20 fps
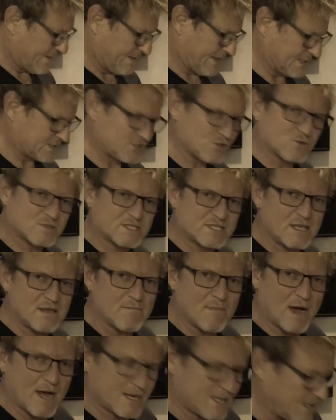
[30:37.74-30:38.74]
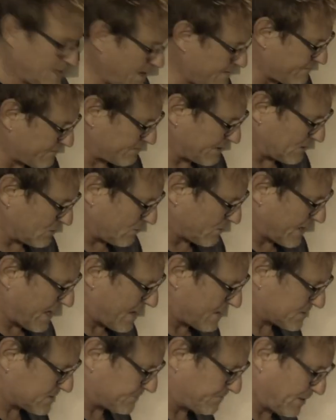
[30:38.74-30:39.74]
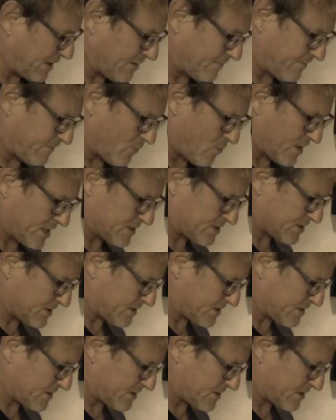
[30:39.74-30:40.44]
that's your C minor 11, but look how it's being voiced.